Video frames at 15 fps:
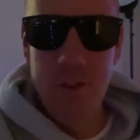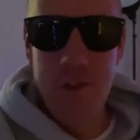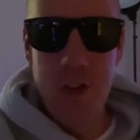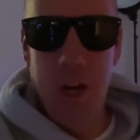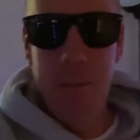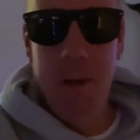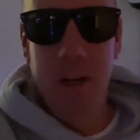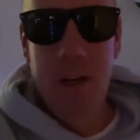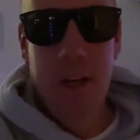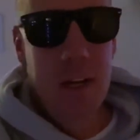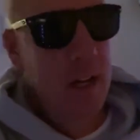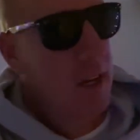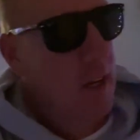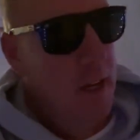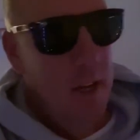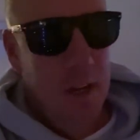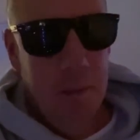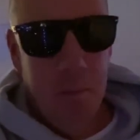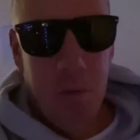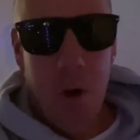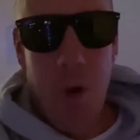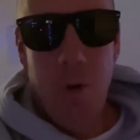and gentlemen.
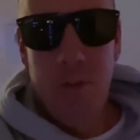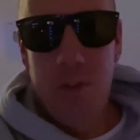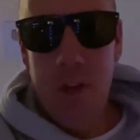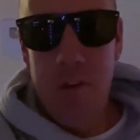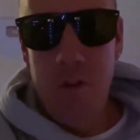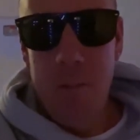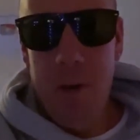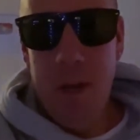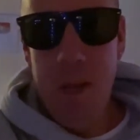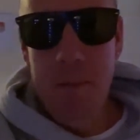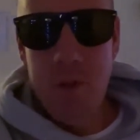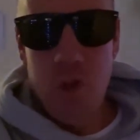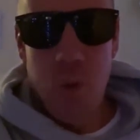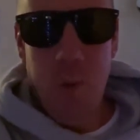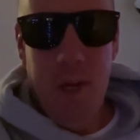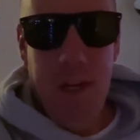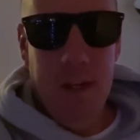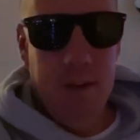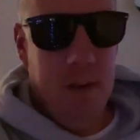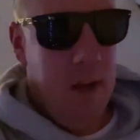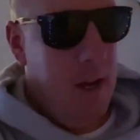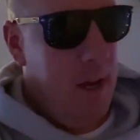Bros, and everybody in between.